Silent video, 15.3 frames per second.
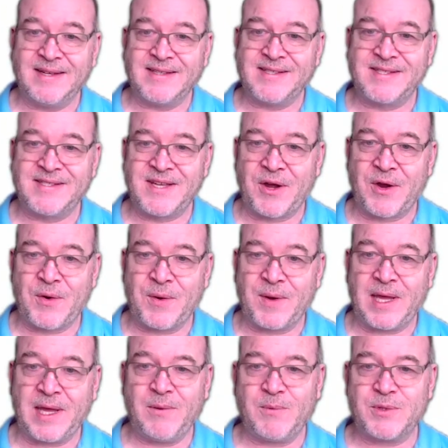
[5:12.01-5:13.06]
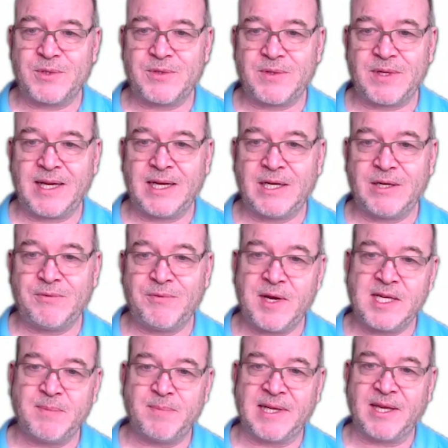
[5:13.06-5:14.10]
So it was
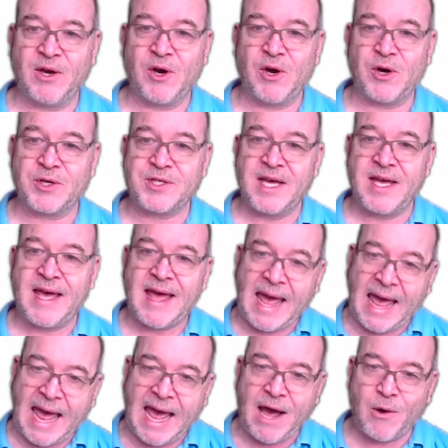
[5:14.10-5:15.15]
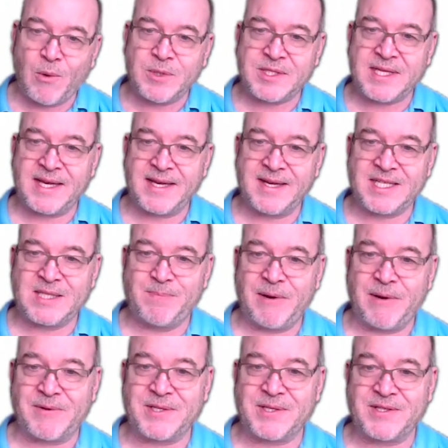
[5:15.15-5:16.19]
incredibly hot. How was that
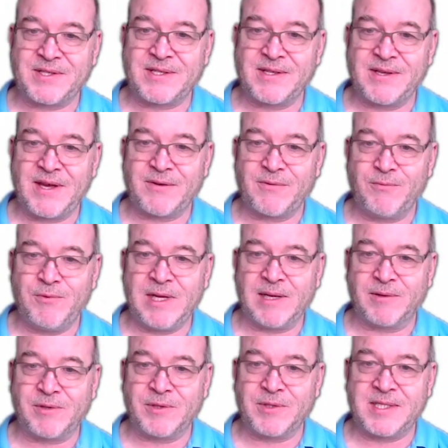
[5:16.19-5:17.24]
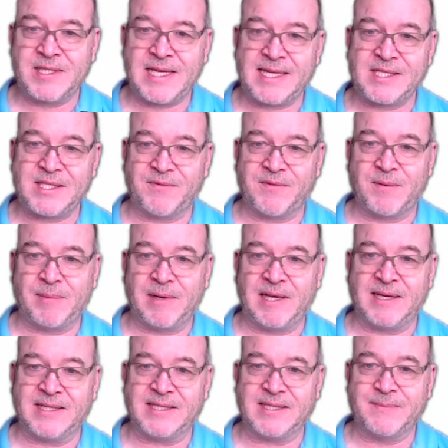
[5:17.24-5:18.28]
experience? Because you had a real good test of the
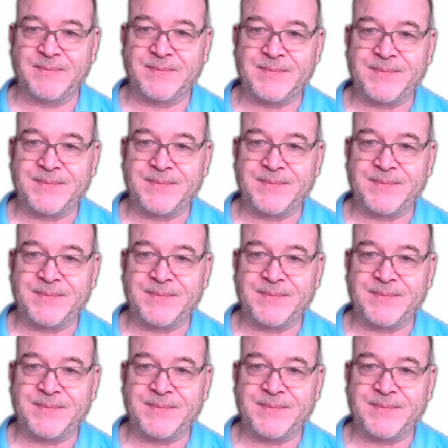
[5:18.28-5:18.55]
blind.